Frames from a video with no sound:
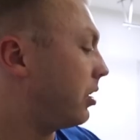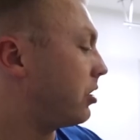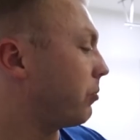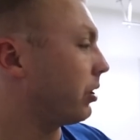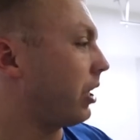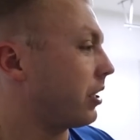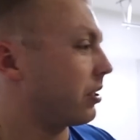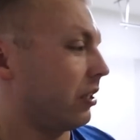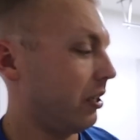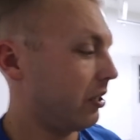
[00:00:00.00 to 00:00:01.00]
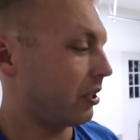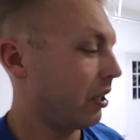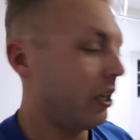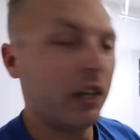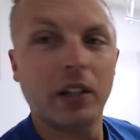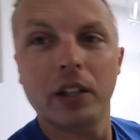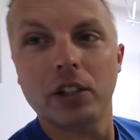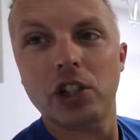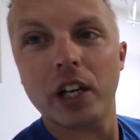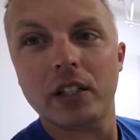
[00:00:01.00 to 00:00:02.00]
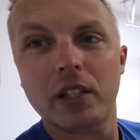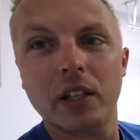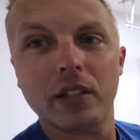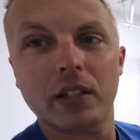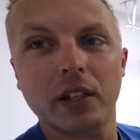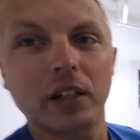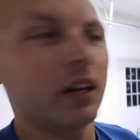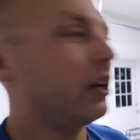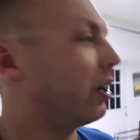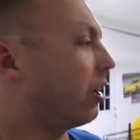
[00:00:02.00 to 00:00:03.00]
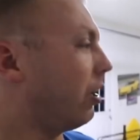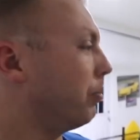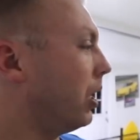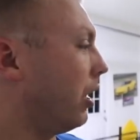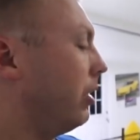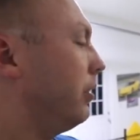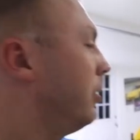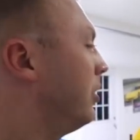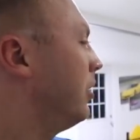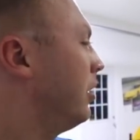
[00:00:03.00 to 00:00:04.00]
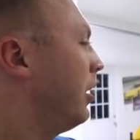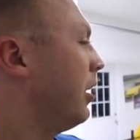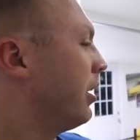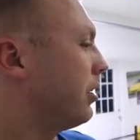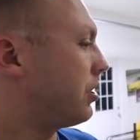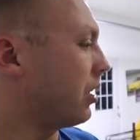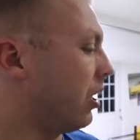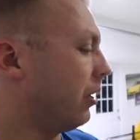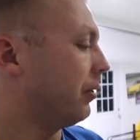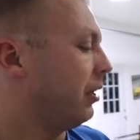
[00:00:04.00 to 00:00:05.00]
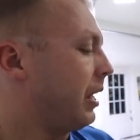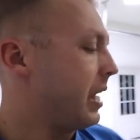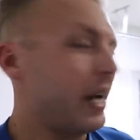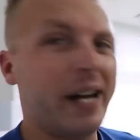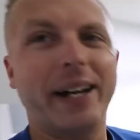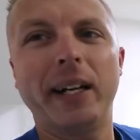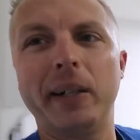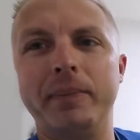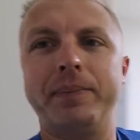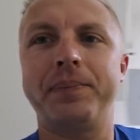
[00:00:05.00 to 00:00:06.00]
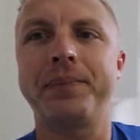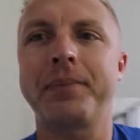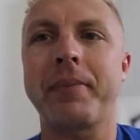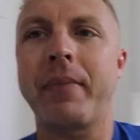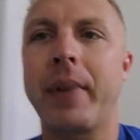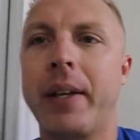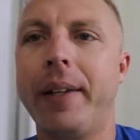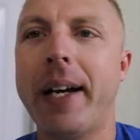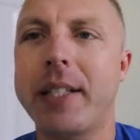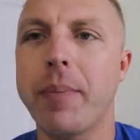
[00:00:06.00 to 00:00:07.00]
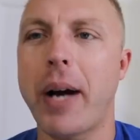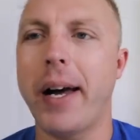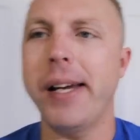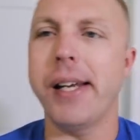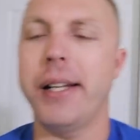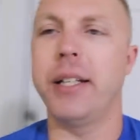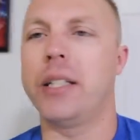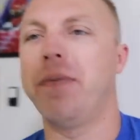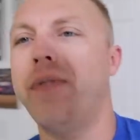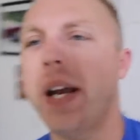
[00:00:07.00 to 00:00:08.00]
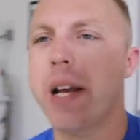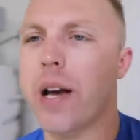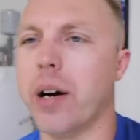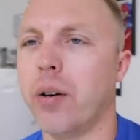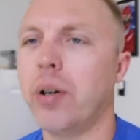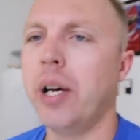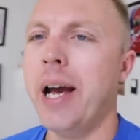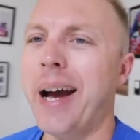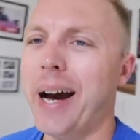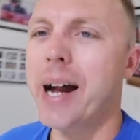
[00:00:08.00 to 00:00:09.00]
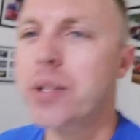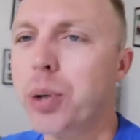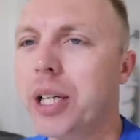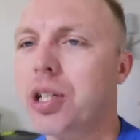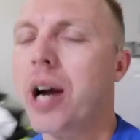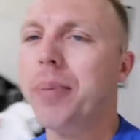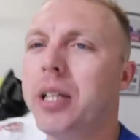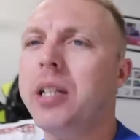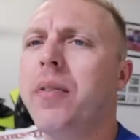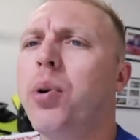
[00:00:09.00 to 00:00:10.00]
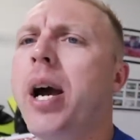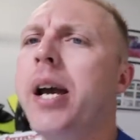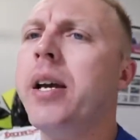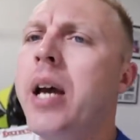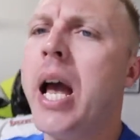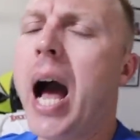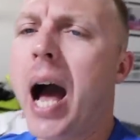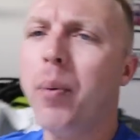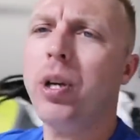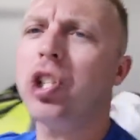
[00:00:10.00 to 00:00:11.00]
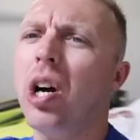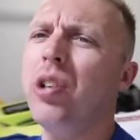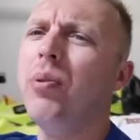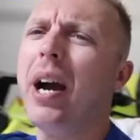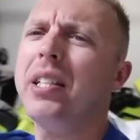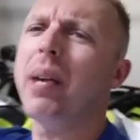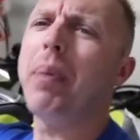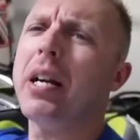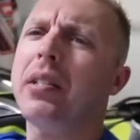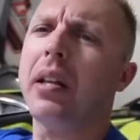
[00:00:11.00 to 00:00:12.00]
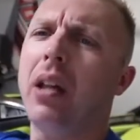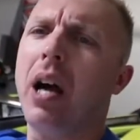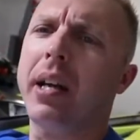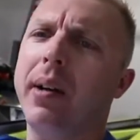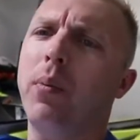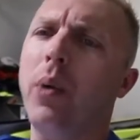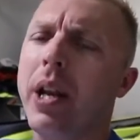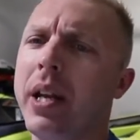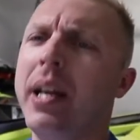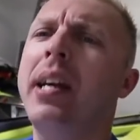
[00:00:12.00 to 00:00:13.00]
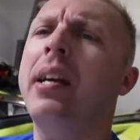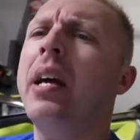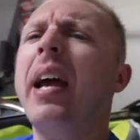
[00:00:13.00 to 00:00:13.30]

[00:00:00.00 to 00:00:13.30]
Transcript: teach them a lesson. These little jet skis can haul butt. So that's about it in this video. I just want to talk about the giveaway. I wish all you guys the best of luck at winning it.